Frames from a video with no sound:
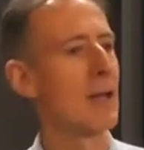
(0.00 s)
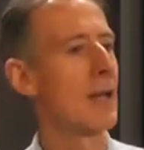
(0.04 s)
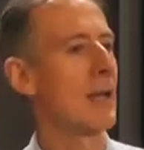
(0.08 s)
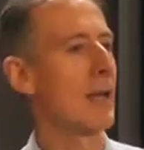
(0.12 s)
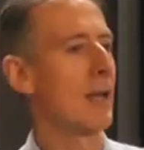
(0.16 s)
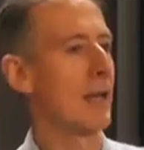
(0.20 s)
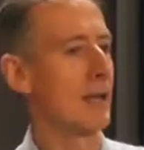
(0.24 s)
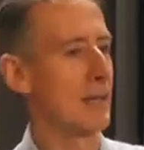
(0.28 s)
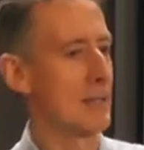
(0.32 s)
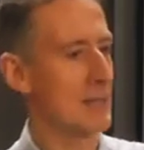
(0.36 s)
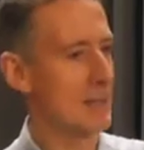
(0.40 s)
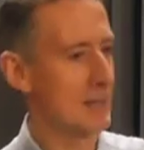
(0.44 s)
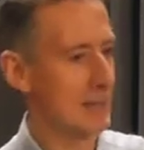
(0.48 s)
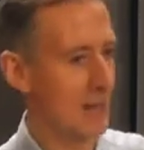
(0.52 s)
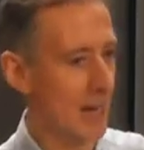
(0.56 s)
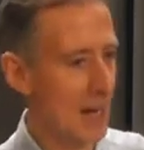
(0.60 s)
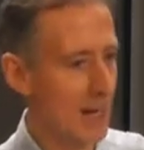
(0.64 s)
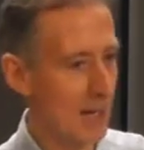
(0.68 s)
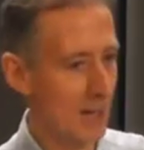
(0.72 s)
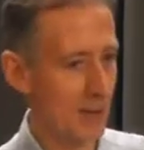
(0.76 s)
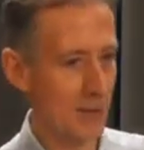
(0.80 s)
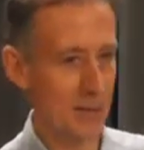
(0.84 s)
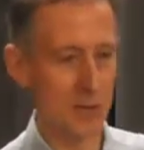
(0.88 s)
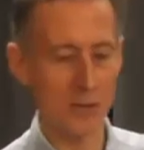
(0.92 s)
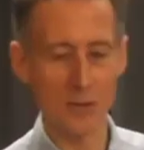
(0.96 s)
He's
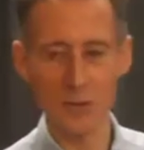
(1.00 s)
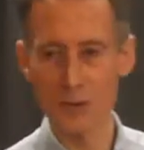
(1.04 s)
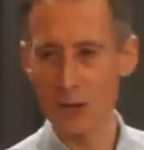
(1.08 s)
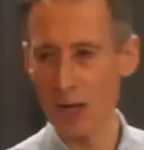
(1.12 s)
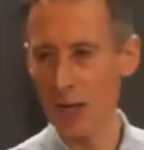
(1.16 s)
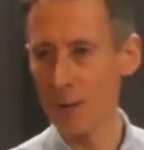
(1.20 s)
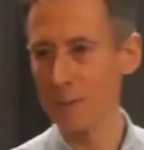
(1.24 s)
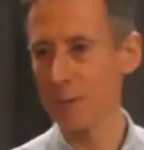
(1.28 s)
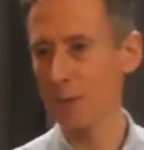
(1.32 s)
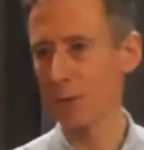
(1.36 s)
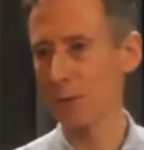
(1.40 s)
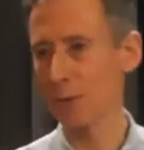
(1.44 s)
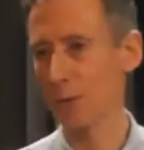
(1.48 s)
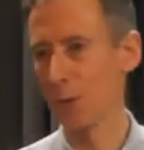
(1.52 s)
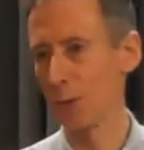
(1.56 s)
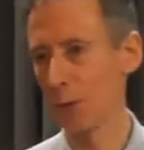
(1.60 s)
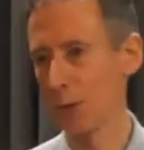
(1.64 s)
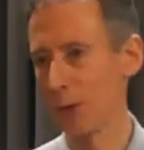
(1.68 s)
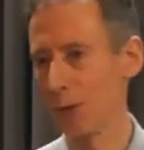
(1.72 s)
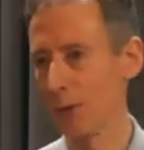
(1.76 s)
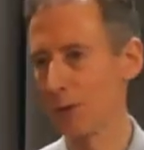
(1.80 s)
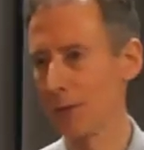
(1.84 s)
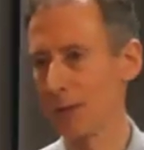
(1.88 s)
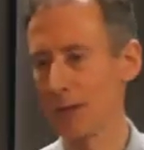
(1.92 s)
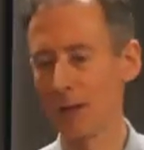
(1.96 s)
staying at the St James's
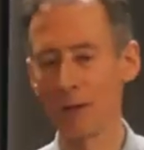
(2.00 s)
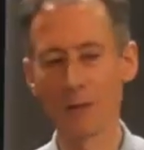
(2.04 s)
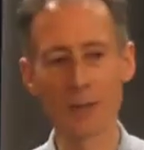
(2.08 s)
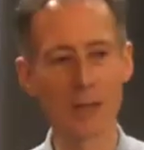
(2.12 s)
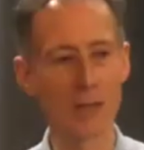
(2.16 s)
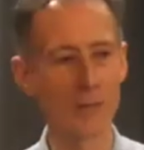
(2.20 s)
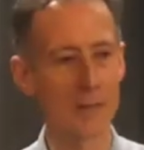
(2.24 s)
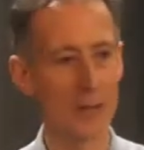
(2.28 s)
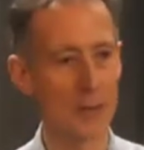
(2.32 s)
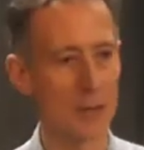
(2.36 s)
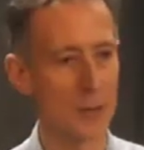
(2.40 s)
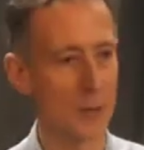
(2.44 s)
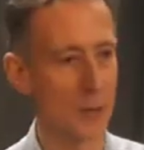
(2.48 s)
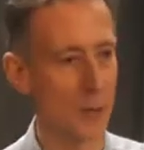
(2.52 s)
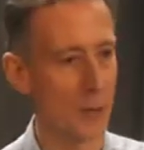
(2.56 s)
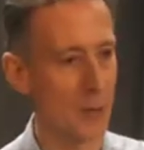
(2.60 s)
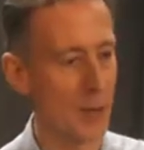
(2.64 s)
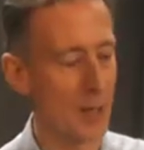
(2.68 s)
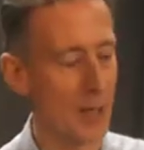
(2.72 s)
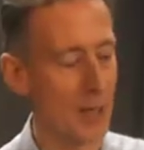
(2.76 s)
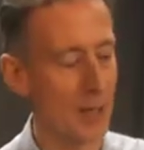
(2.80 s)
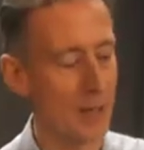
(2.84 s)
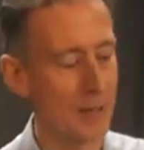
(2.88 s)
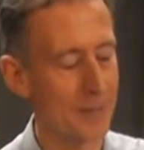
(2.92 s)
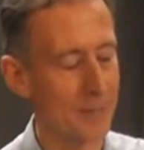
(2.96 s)
Court Hotel near
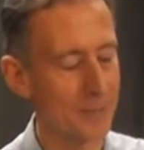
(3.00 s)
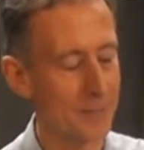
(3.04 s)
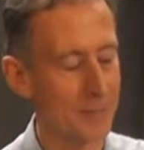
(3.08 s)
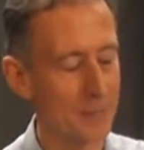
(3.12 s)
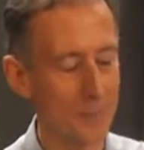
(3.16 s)
Victoria.